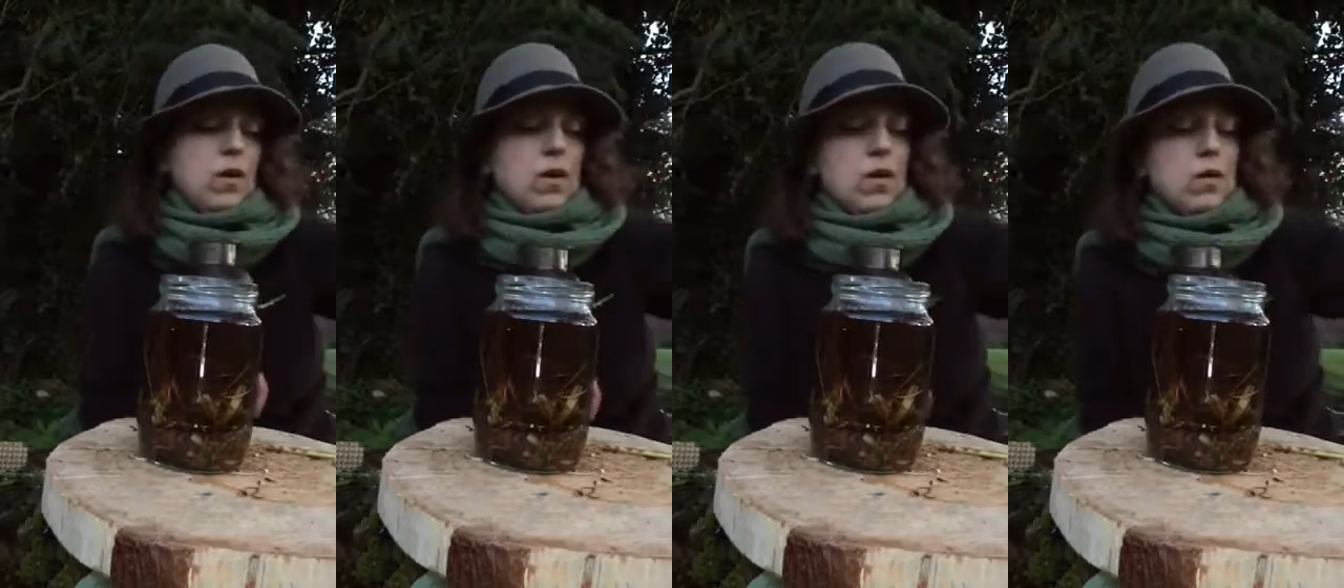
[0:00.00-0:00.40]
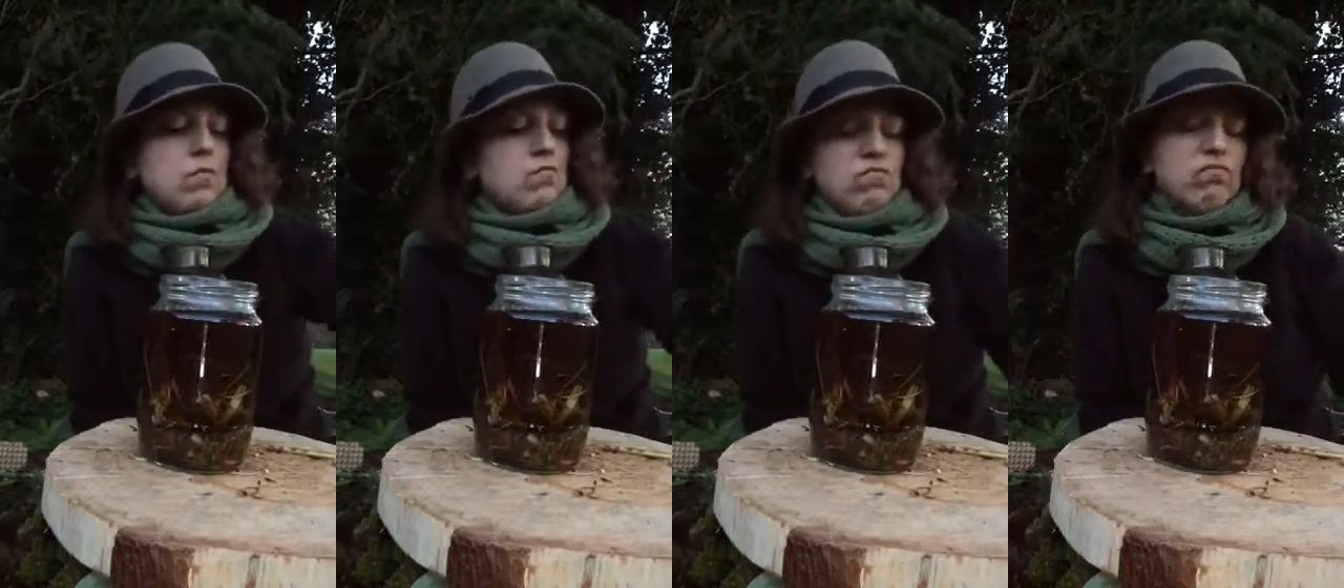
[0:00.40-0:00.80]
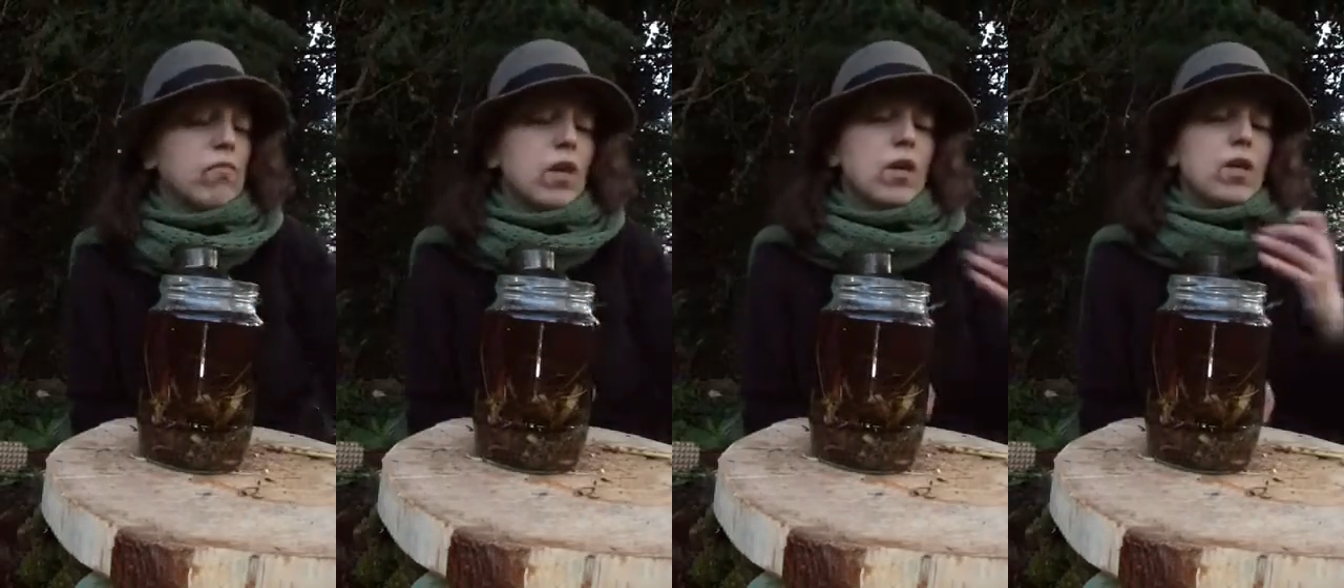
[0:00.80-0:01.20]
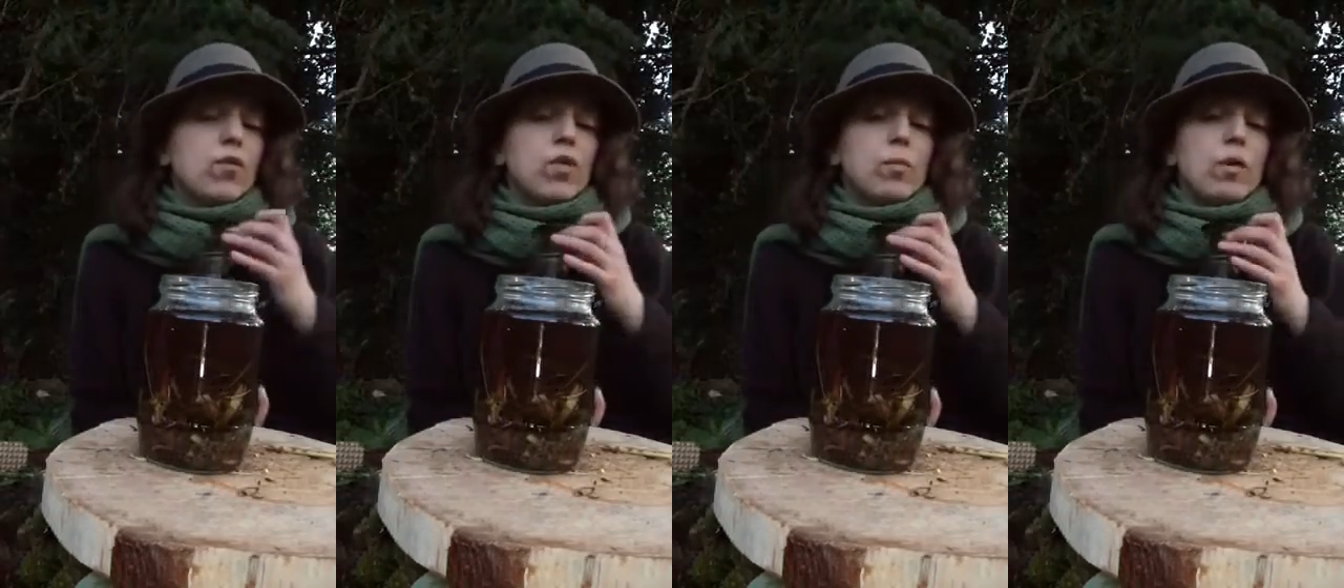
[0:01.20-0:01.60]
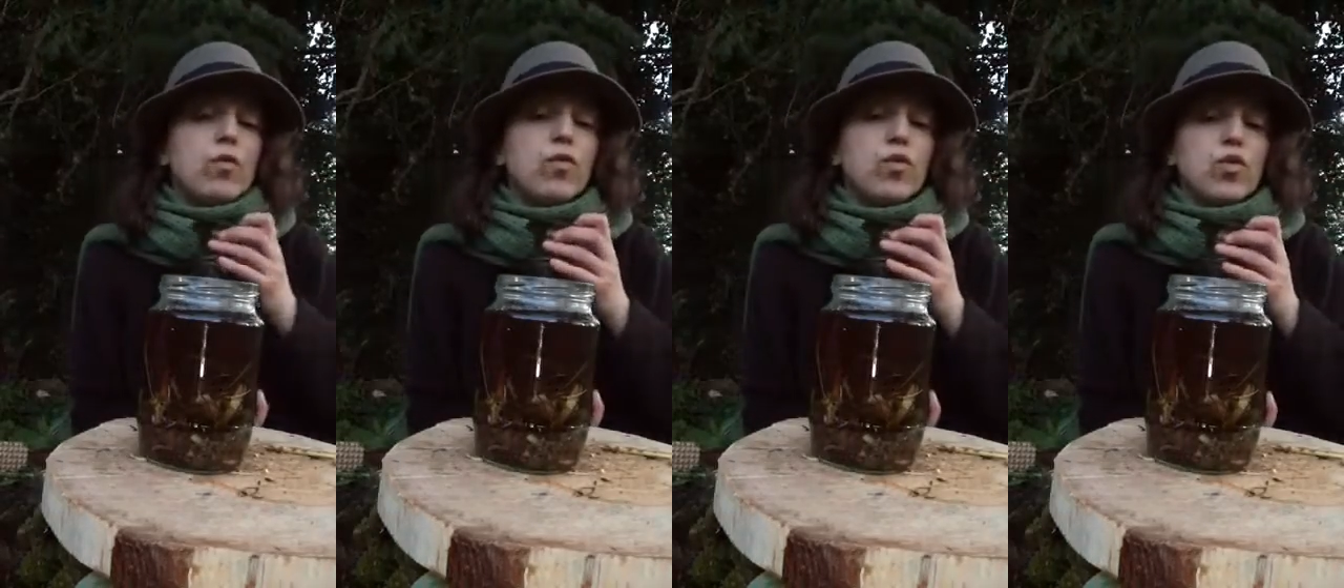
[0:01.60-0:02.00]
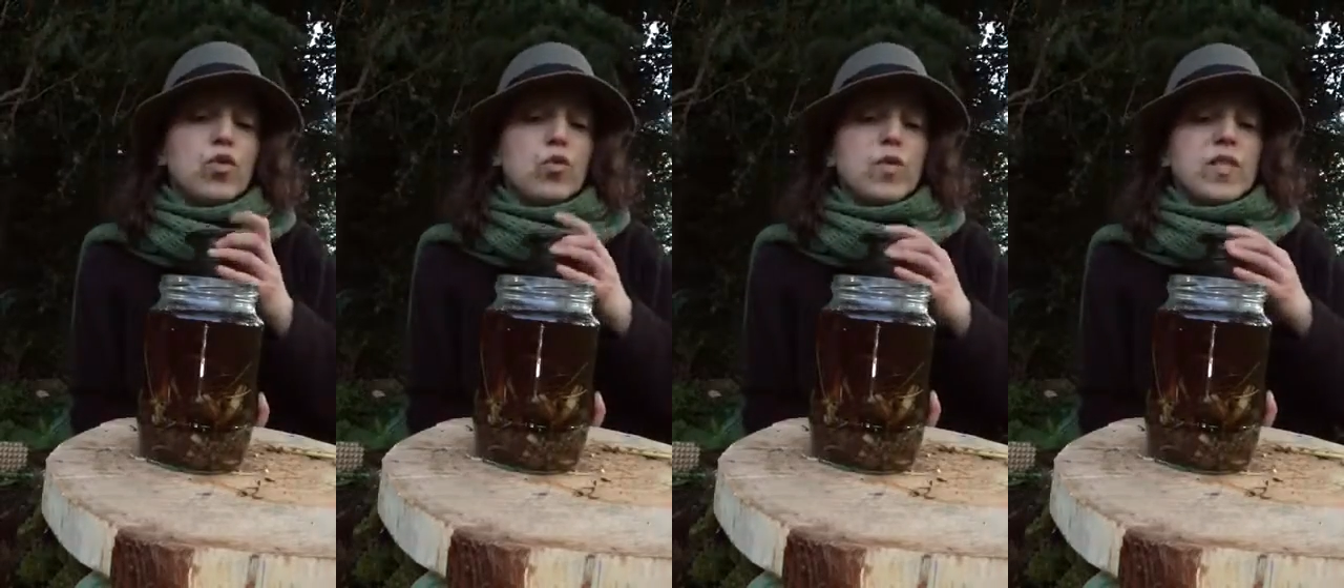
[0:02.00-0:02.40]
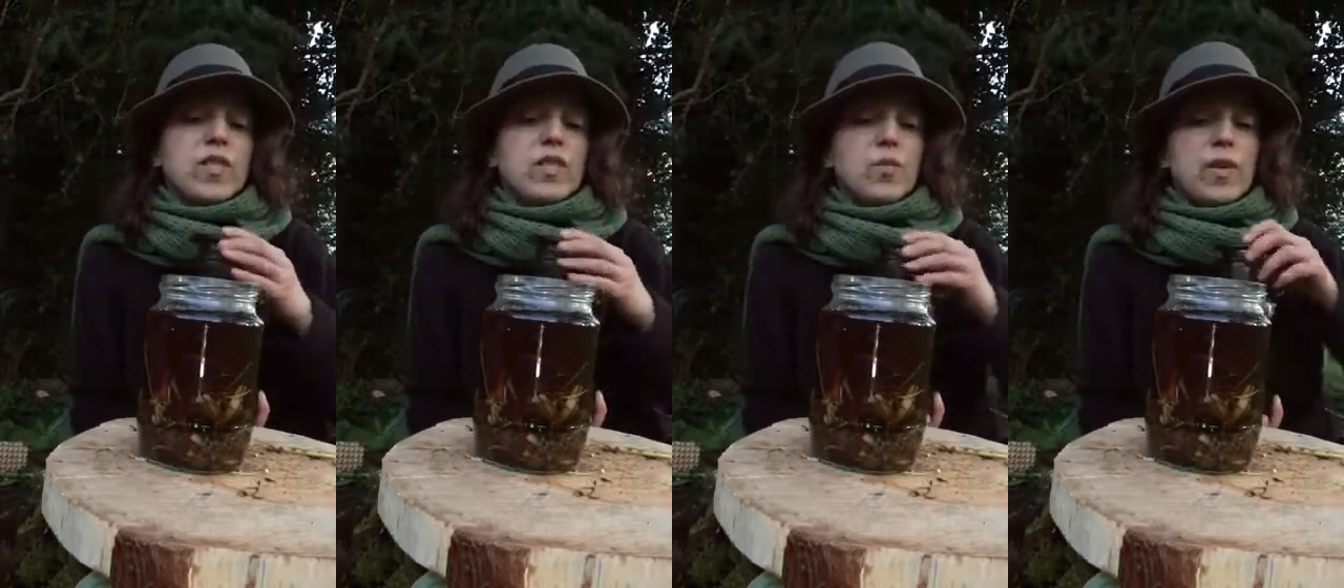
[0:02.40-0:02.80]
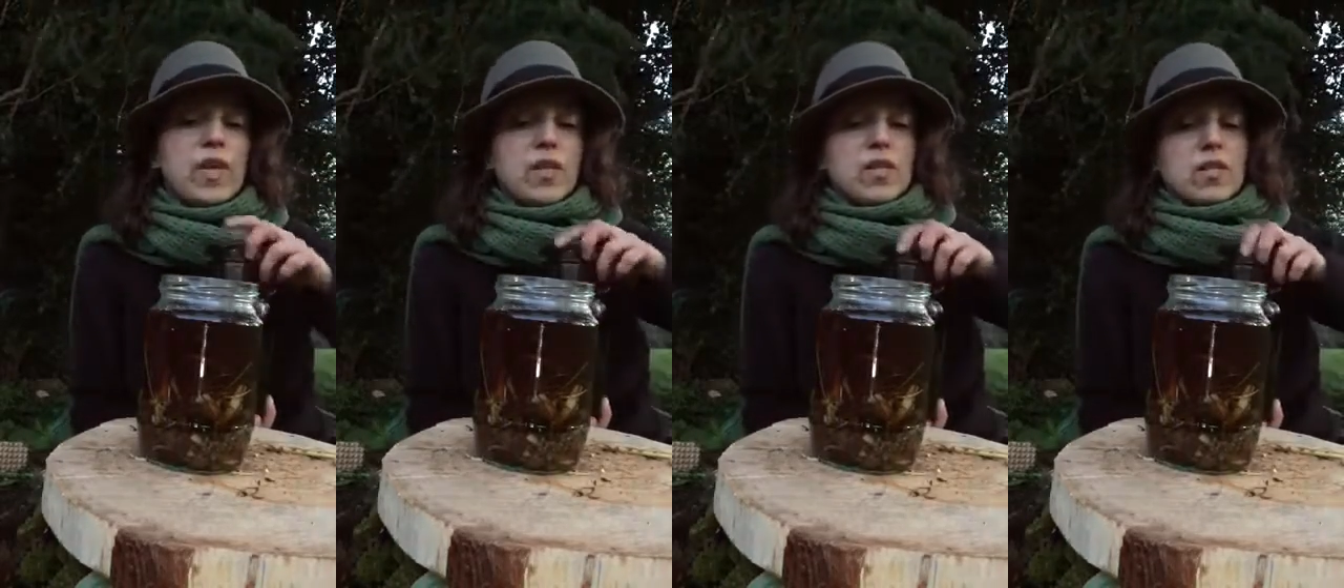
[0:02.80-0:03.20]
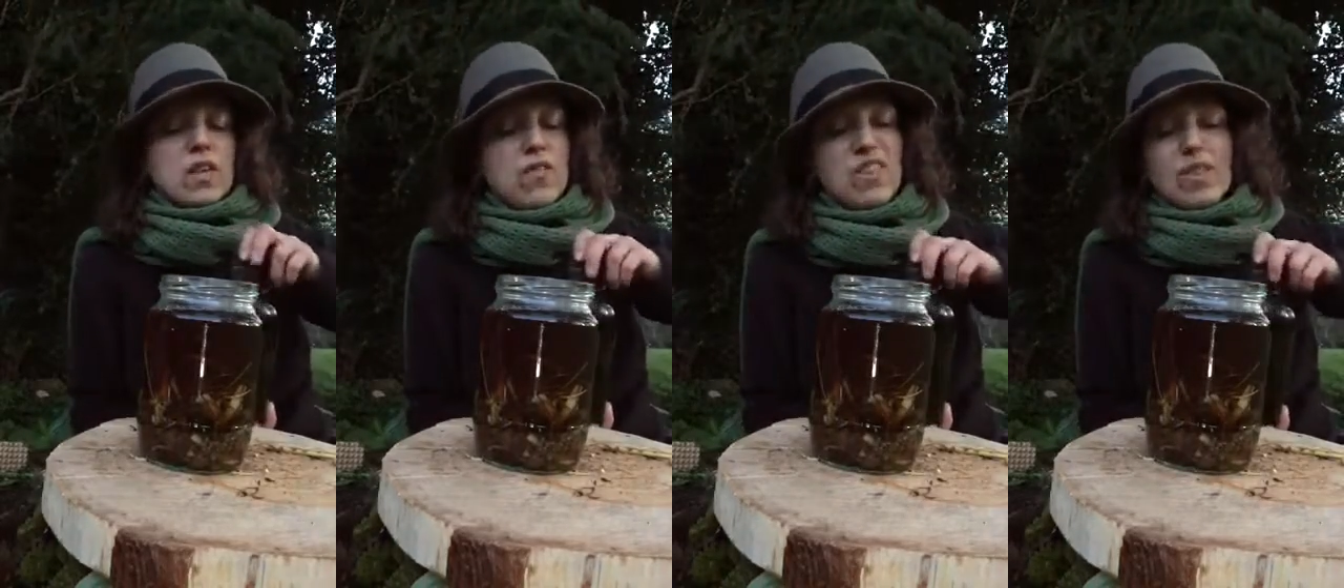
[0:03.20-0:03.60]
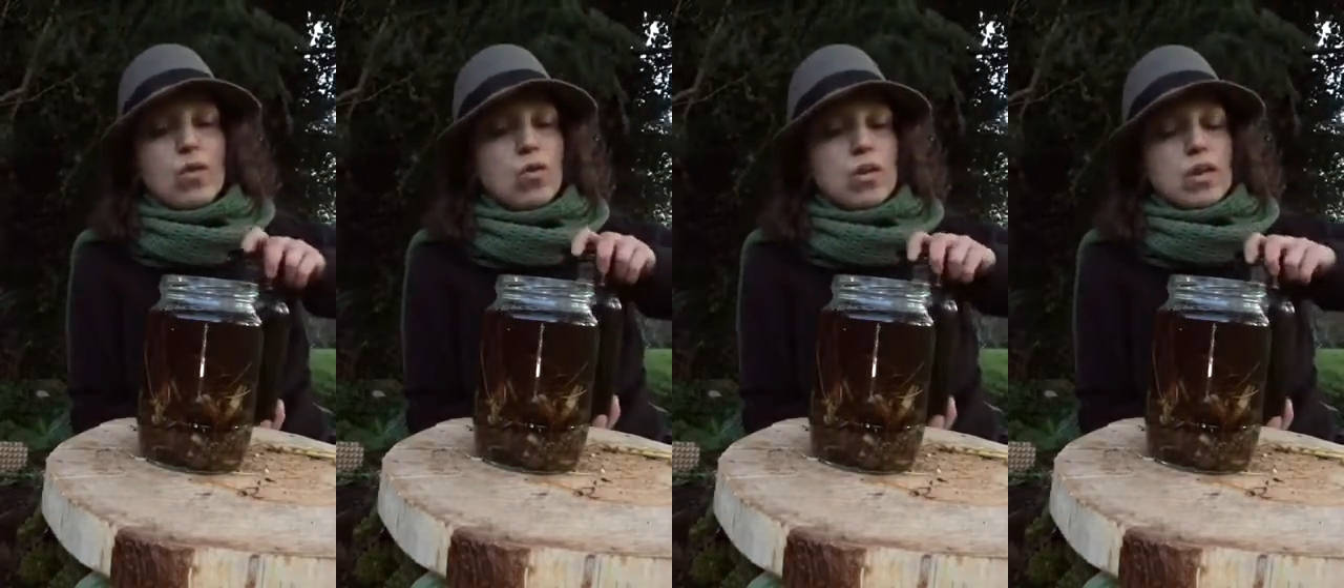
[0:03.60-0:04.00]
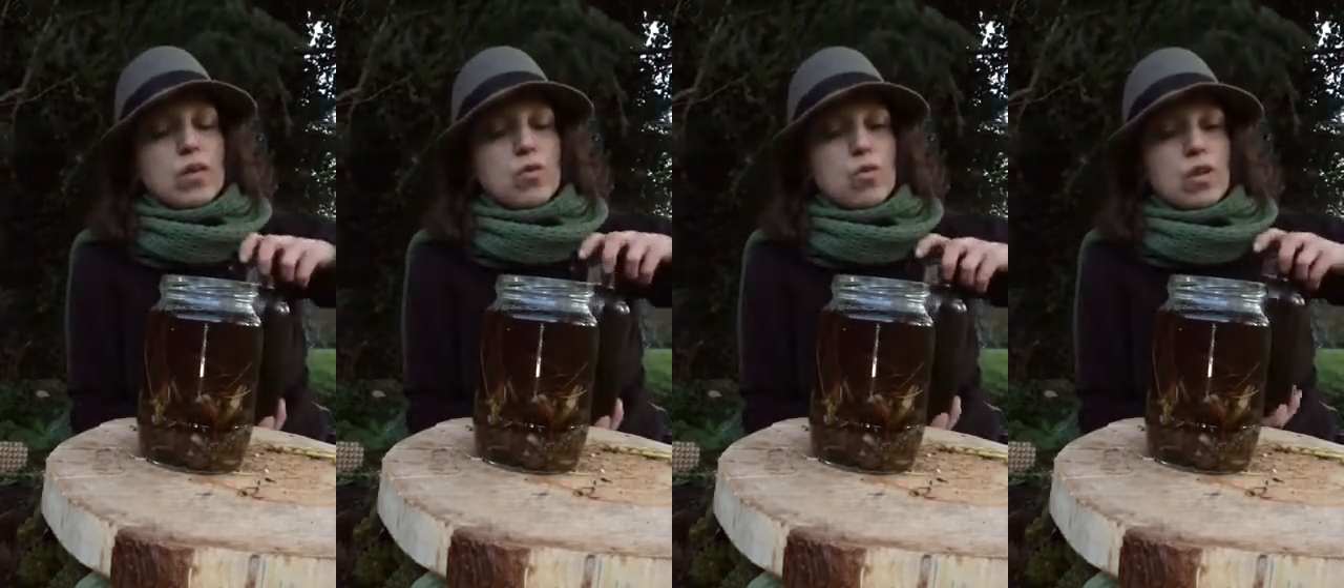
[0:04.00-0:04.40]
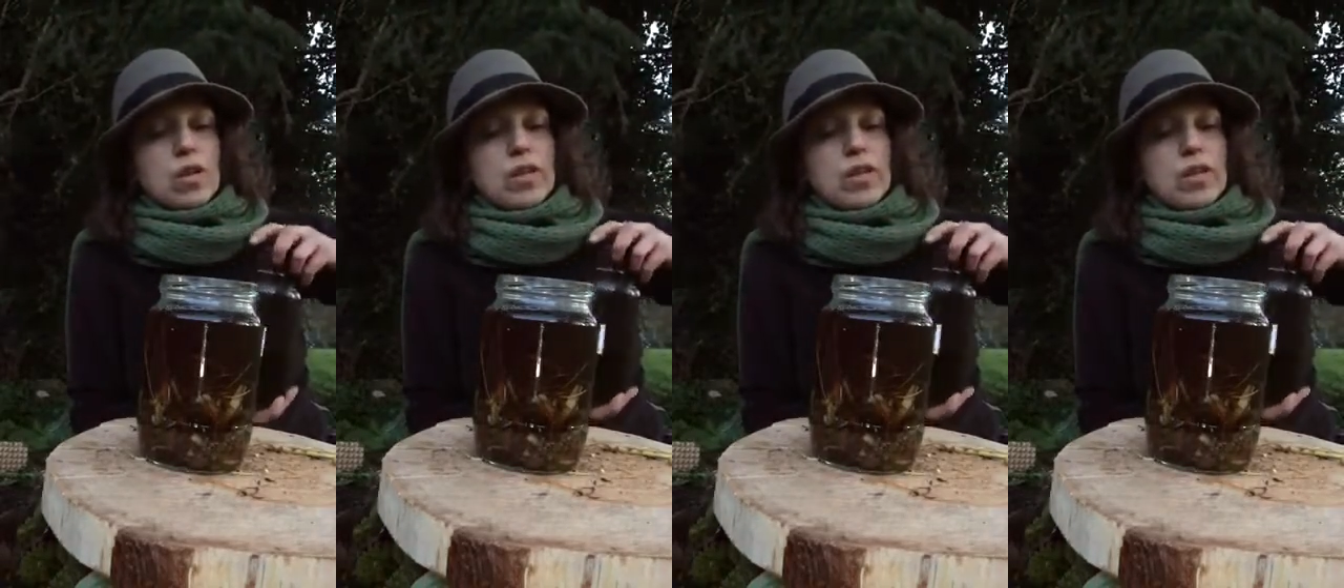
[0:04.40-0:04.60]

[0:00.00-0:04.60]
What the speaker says: for about 4 to 6 weeks, even longer. I usually